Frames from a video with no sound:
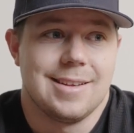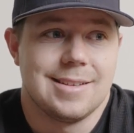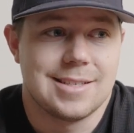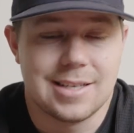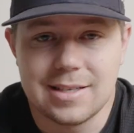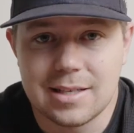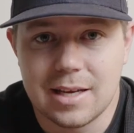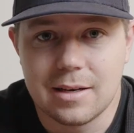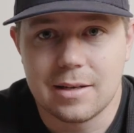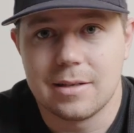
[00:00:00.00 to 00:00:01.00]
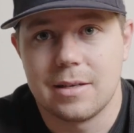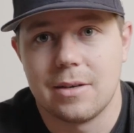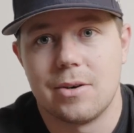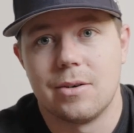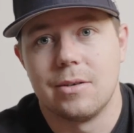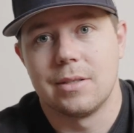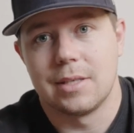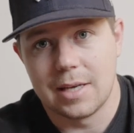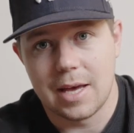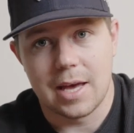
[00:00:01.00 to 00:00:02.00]
since then until
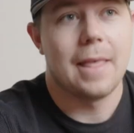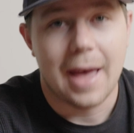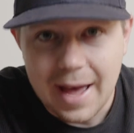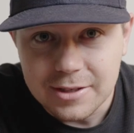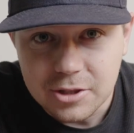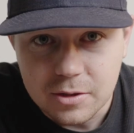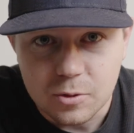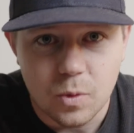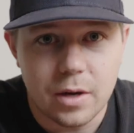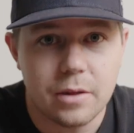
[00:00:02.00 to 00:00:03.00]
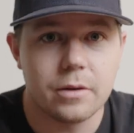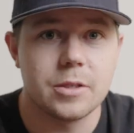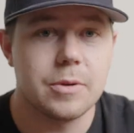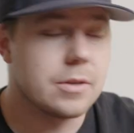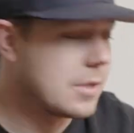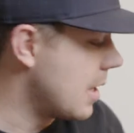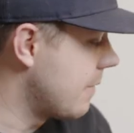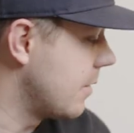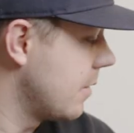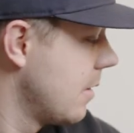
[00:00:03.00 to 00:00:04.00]
today. Actually, there's one other experience that
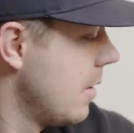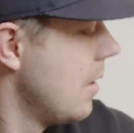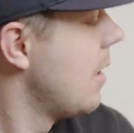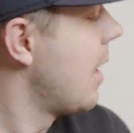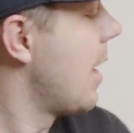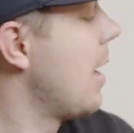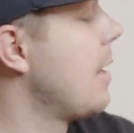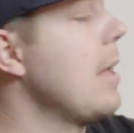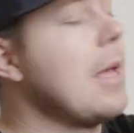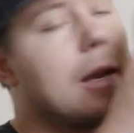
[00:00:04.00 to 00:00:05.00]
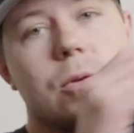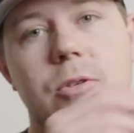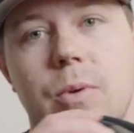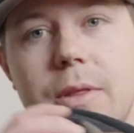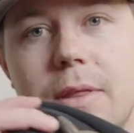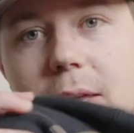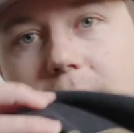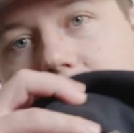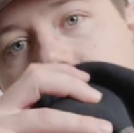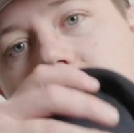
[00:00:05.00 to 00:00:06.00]
I've had, and it was with
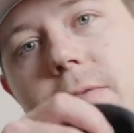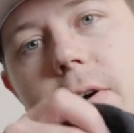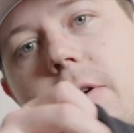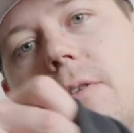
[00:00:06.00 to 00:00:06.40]
this photo